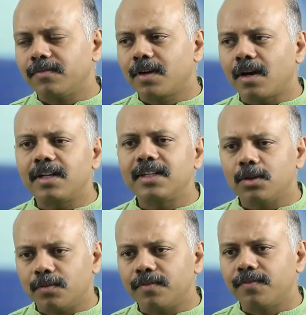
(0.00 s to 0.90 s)
content
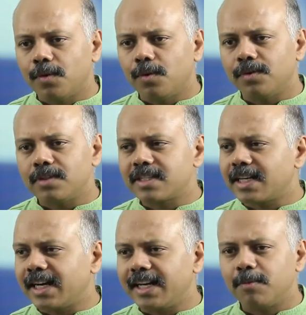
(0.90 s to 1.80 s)
over phone,
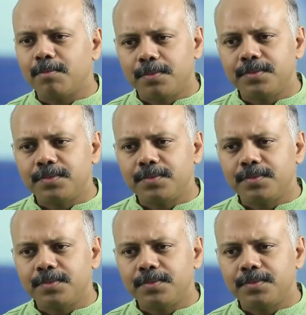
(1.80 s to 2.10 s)
Skype,